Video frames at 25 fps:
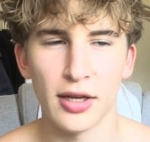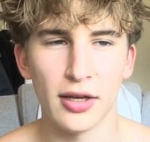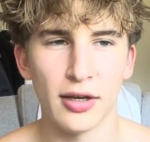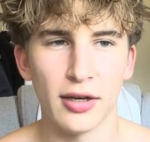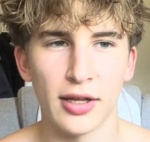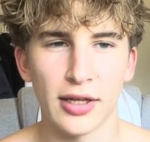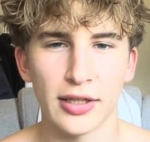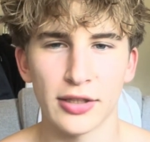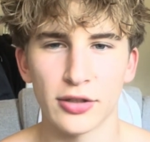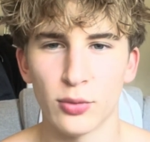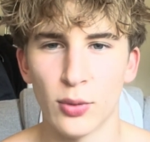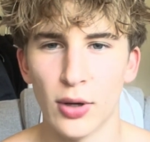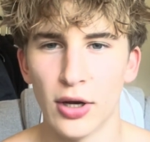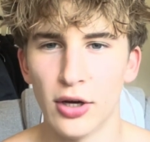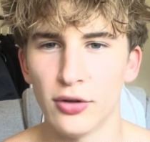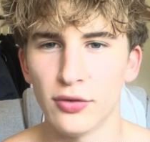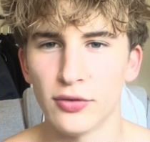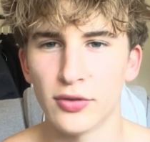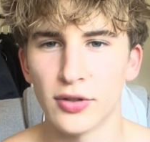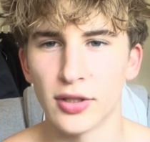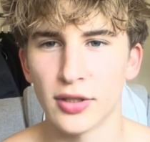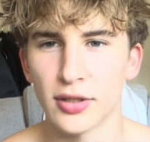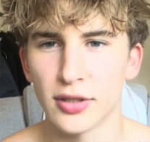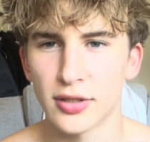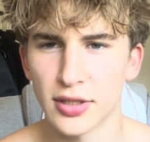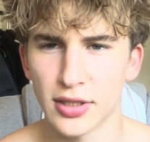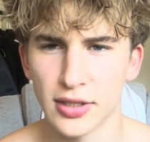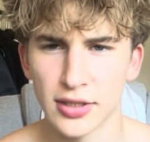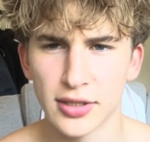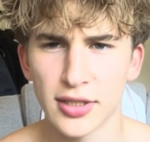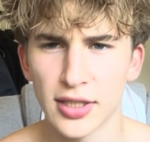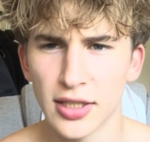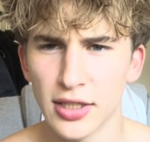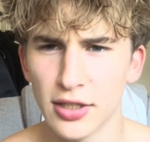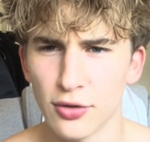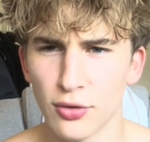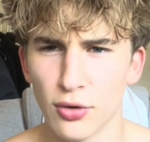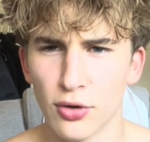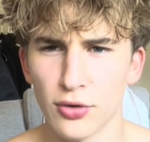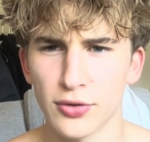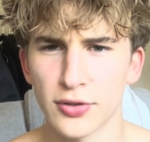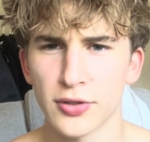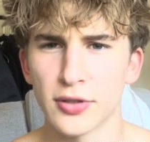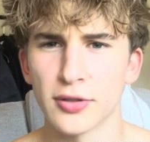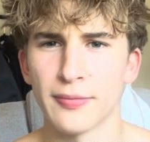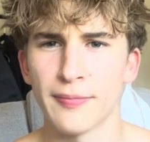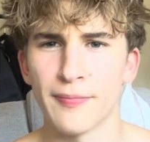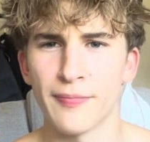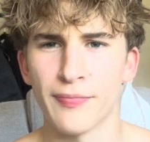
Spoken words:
like 12 to 16-year-olds,